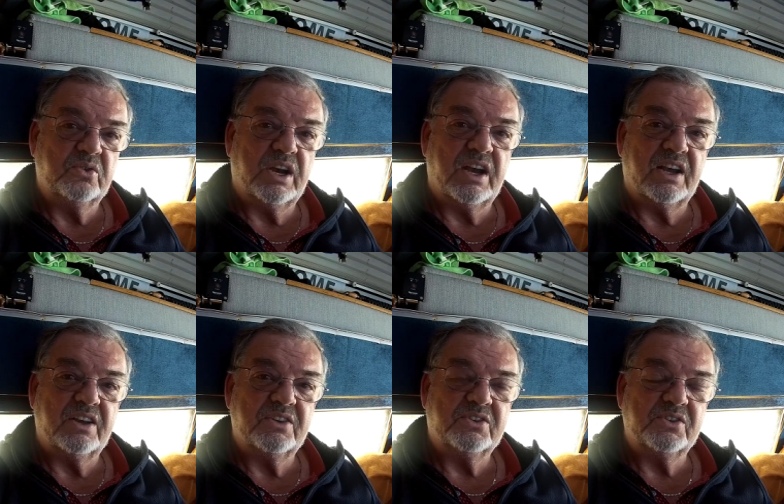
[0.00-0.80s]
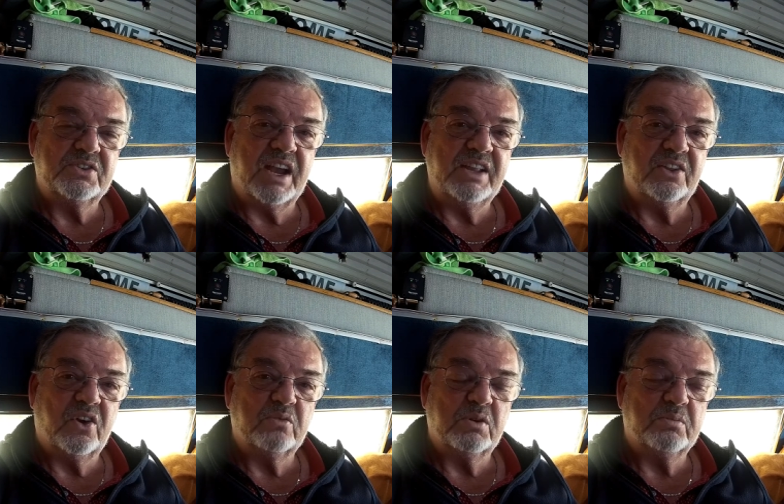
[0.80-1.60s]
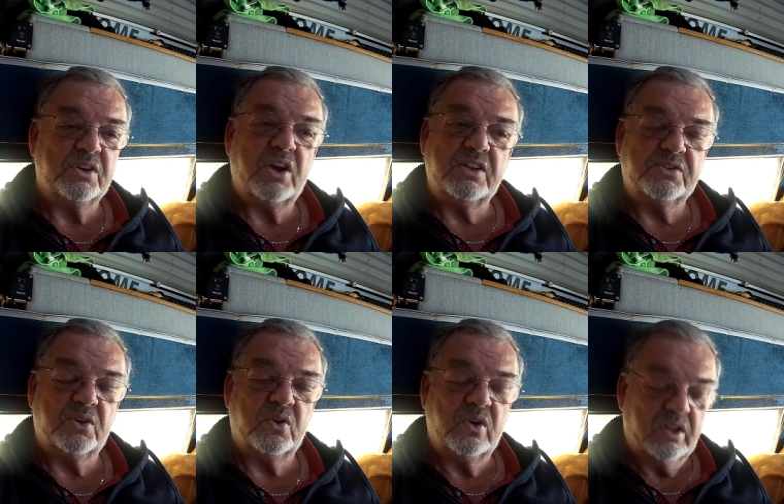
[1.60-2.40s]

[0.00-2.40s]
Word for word: uh, to sign the logbook, but not so.